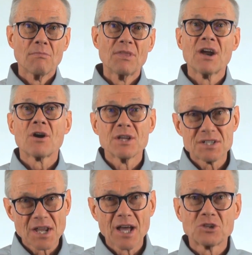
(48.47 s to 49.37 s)
There he
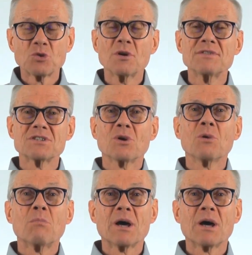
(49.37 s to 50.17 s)
saw two of his old